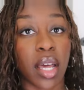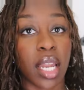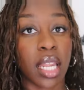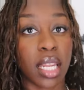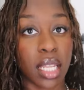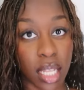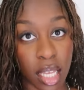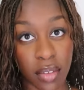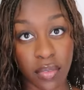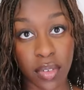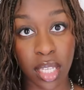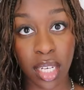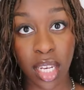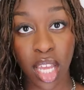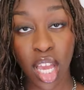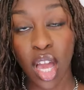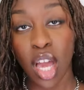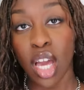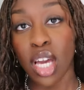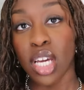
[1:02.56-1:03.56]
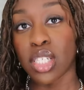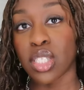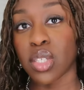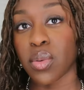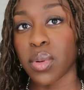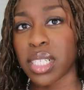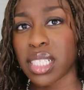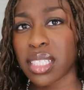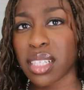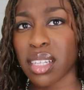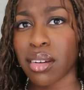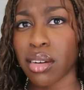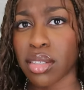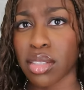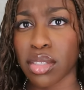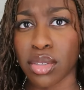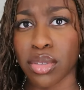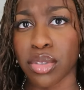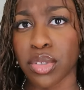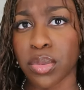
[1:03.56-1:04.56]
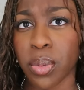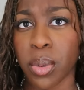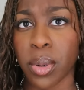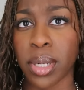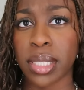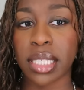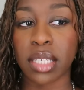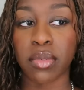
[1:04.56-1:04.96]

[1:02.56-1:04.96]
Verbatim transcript: out at 11. So we're just gonna go to the cruise port,